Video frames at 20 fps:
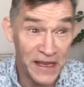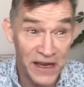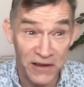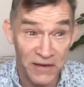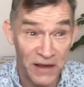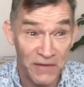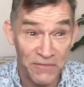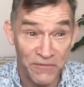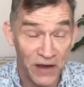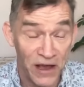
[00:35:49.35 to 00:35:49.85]

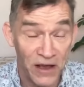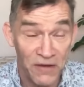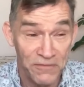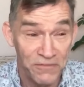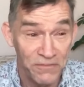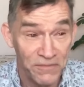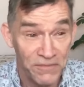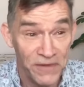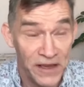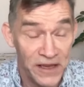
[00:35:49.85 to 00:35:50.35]

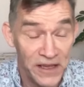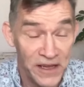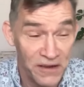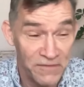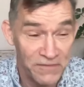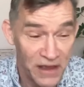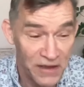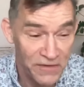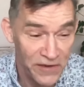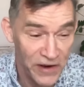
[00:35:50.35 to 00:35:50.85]
I'm
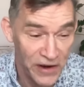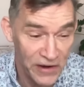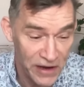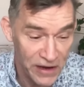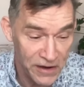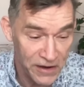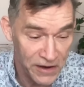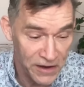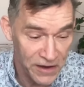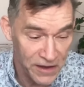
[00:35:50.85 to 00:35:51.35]

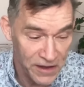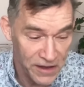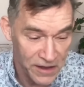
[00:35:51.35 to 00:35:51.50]
very